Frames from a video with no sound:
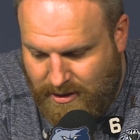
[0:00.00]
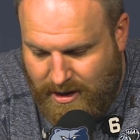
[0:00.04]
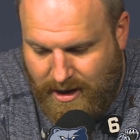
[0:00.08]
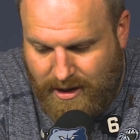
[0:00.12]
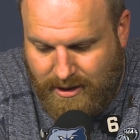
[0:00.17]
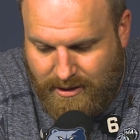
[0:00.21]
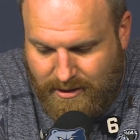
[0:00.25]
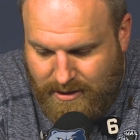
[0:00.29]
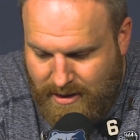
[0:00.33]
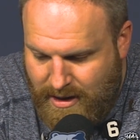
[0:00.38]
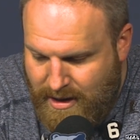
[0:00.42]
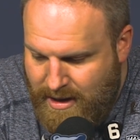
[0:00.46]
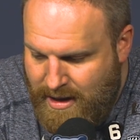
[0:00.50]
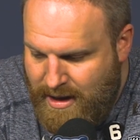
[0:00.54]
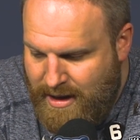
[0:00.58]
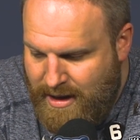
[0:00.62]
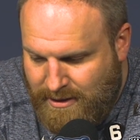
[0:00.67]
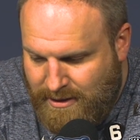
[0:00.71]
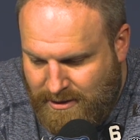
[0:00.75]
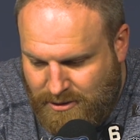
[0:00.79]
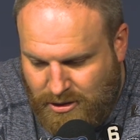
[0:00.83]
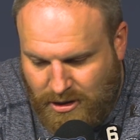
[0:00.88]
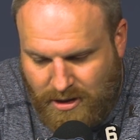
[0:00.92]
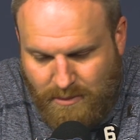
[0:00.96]
kind of
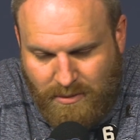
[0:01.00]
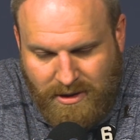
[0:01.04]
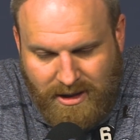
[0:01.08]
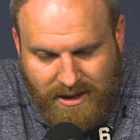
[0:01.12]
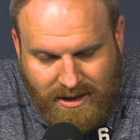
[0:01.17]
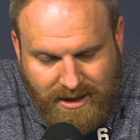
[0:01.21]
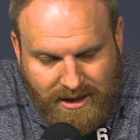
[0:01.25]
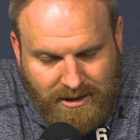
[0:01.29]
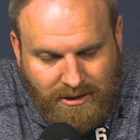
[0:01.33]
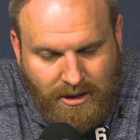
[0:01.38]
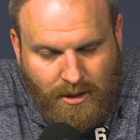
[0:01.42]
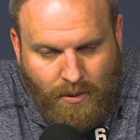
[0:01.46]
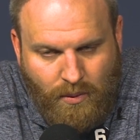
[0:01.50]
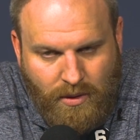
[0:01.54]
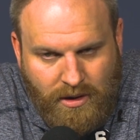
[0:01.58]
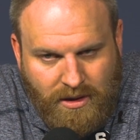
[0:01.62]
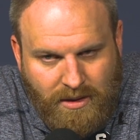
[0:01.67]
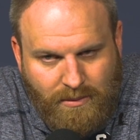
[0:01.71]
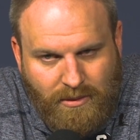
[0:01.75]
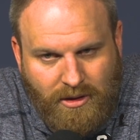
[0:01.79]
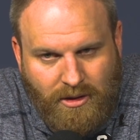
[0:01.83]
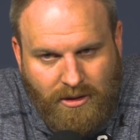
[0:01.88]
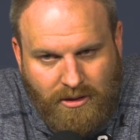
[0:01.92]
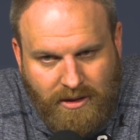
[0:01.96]
took a minute to get their
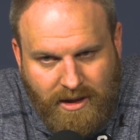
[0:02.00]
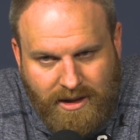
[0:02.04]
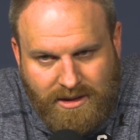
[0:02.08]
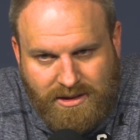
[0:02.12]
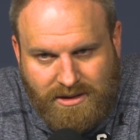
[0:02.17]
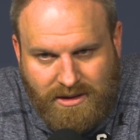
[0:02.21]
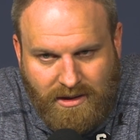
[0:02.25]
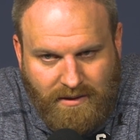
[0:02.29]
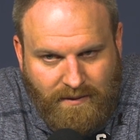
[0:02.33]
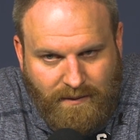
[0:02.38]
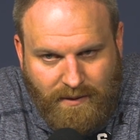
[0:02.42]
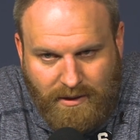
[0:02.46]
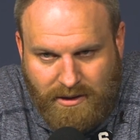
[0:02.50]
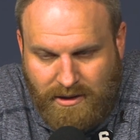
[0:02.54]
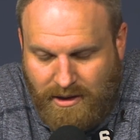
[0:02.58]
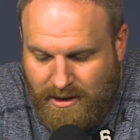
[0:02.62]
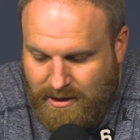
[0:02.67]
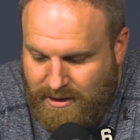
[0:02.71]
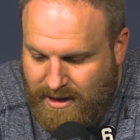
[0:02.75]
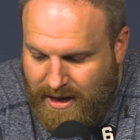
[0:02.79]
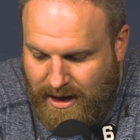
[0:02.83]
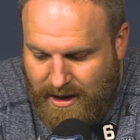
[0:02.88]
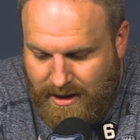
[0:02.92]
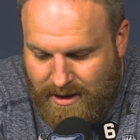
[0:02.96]
rhythm and all that stuff. I
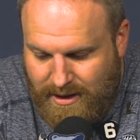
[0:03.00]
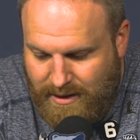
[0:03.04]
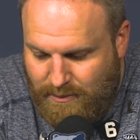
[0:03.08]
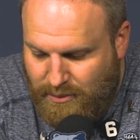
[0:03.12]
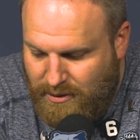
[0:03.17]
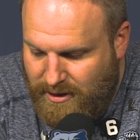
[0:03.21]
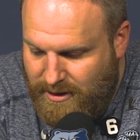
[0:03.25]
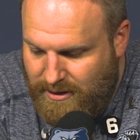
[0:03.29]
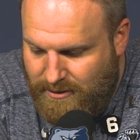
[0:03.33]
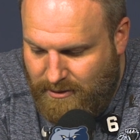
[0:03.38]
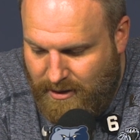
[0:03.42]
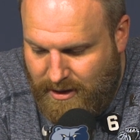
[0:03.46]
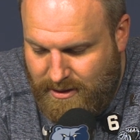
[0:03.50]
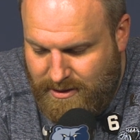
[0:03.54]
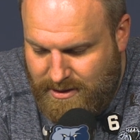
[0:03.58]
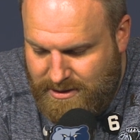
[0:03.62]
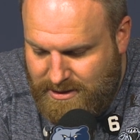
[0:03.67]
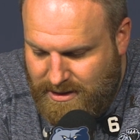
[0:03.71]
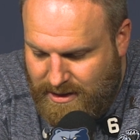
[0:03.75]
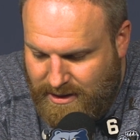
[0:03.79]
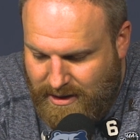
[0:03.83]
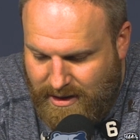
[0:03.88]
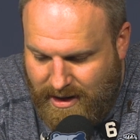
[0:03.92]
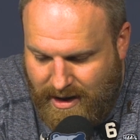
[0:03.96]
thought Kennedy played great in the
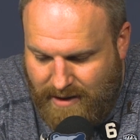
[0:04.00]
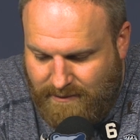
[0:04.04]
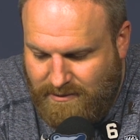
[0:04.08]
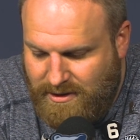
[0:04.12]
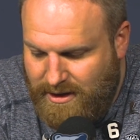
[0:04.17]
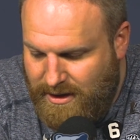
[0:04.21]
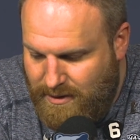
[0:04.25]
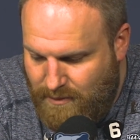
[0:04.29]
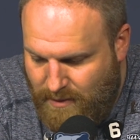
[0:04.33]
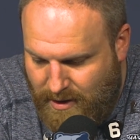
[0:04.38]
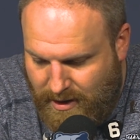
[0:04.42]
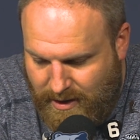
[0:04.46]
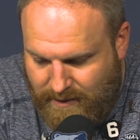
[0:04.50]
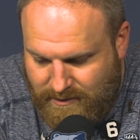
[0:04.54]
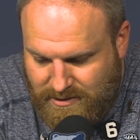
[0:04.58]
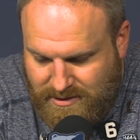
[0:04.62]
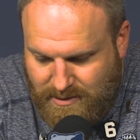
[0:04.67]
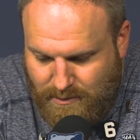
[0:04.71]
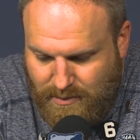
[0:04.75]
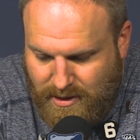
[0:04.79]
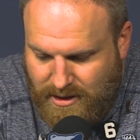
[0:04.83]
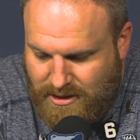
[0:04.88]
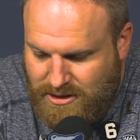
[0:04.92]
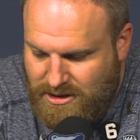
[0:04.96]
second half. D-Rod, obviously,
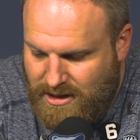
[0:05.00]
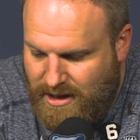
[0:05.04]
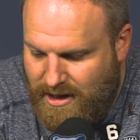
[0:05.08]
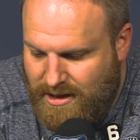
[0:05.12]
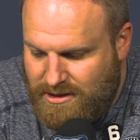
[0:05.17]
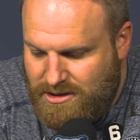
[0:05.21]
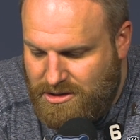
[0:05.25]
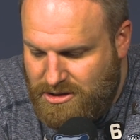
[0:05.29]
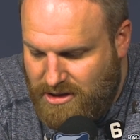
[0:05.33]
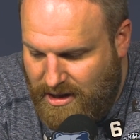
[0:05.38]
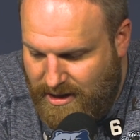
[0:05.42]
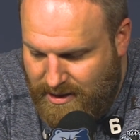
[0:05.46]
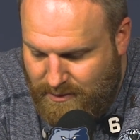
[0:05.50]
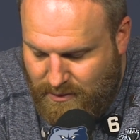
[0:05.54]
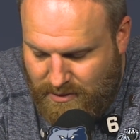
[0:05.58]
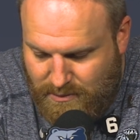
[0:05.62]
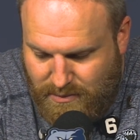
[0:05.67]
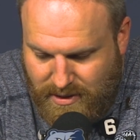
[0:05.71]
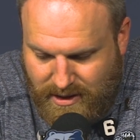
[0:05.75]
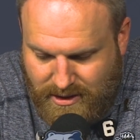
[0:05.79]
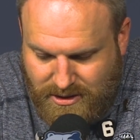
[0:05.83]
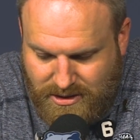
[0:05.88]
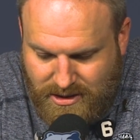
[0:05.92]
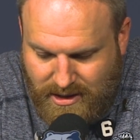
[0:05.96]
some big shots. Jake with
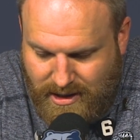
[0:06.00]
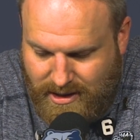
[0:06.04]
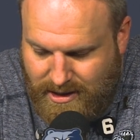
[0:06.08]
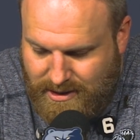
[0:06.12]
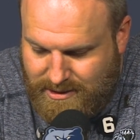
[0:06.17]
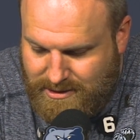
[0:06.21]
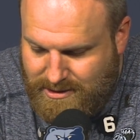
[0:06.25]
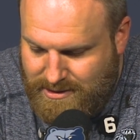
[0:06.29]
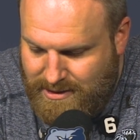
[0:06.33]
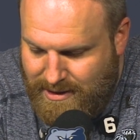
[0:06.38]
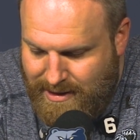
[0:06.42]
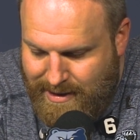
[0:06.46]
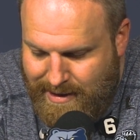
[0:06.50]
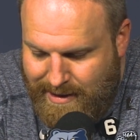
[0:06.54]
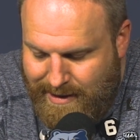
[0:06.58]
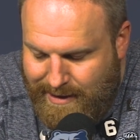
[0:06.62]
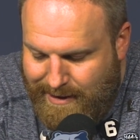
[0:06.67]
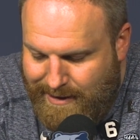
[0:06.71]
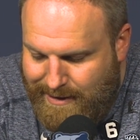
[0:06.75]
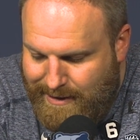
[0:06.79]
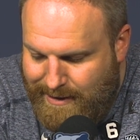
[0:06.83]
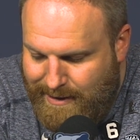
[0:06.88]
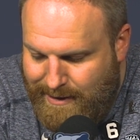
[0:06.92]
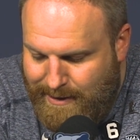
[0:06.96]
big shots.
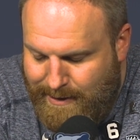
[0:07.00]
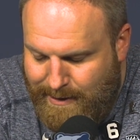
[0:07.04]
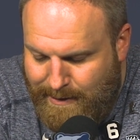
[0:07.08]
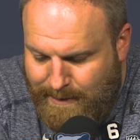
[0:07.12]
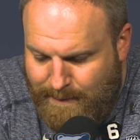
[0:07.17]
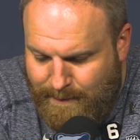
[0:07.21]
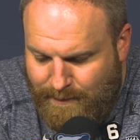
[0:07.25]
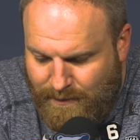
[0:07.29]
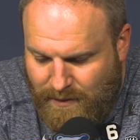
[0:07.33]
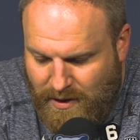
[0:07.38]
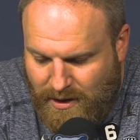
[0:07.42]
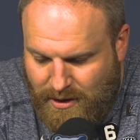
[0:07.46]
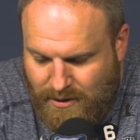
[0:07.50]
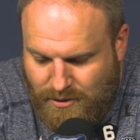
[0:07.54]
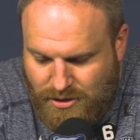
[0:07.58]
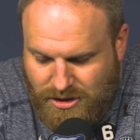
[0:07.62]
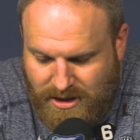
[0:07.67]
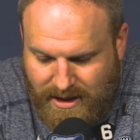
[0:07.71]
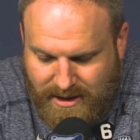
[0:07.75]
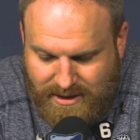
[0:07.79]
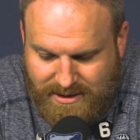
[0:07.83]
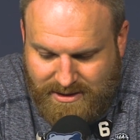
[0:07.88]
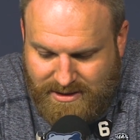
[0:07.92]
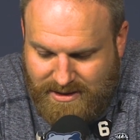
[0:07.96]
You know,
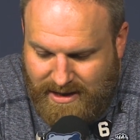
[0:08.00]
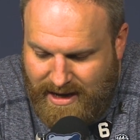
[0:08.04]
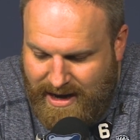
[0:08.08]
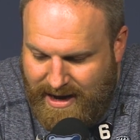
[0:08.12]
Jake's